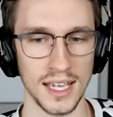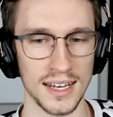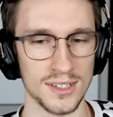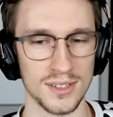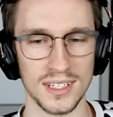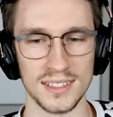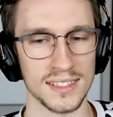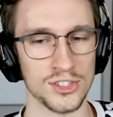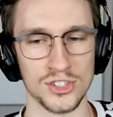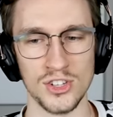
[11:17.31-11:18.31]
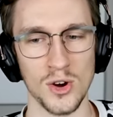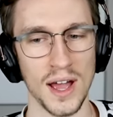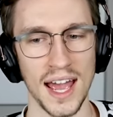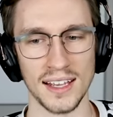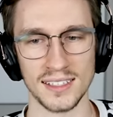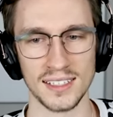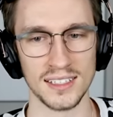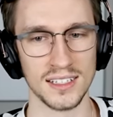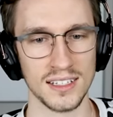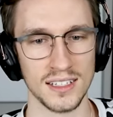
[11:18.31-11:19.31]
Yeah, dude, he's just no ass.
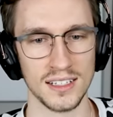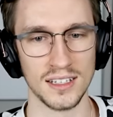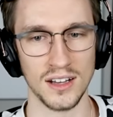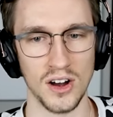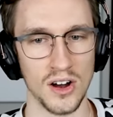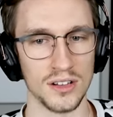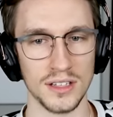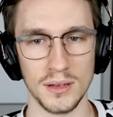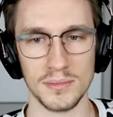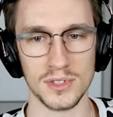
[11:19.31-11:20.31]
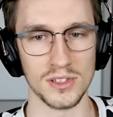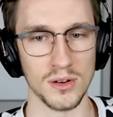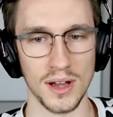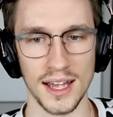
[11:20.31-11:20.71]
All limbs, no